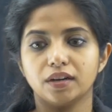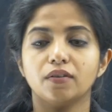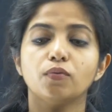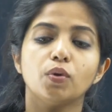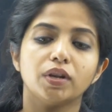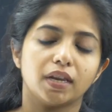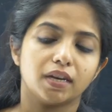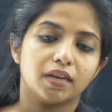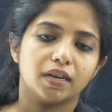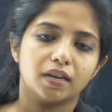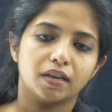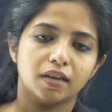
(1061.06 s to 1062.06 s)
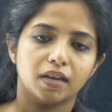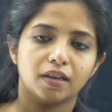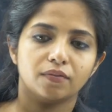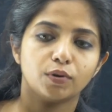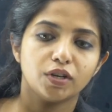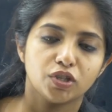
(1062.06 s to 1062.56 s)
Devonian.
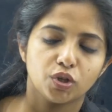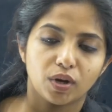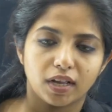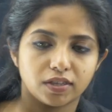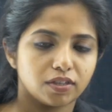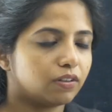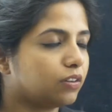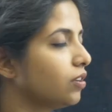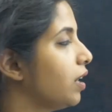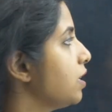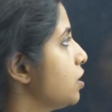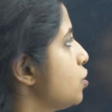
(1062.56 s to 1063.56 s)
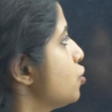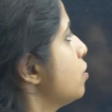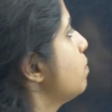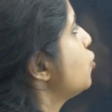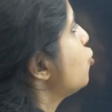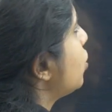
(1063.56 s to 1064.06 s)
What is your answer? Your answer
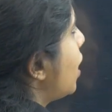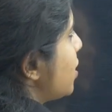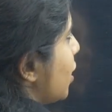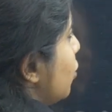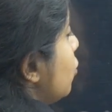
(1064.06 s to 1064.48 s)
should be Jurassic.